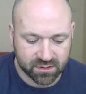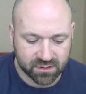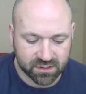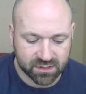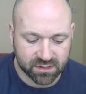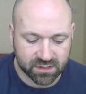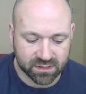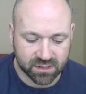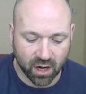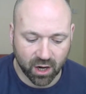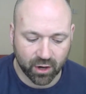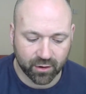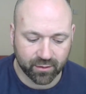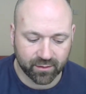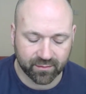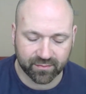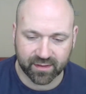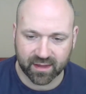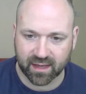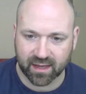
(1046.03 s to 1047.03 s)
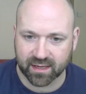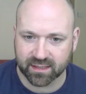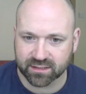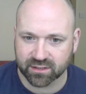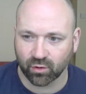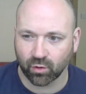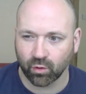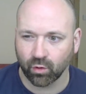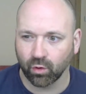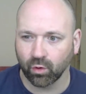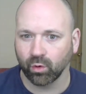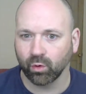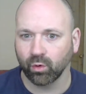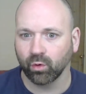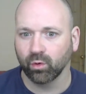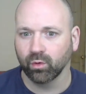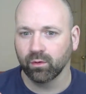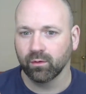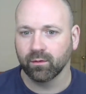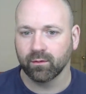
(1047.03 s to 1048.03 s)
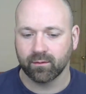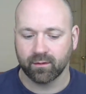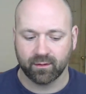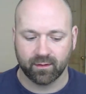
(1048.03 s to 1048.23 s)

So these are all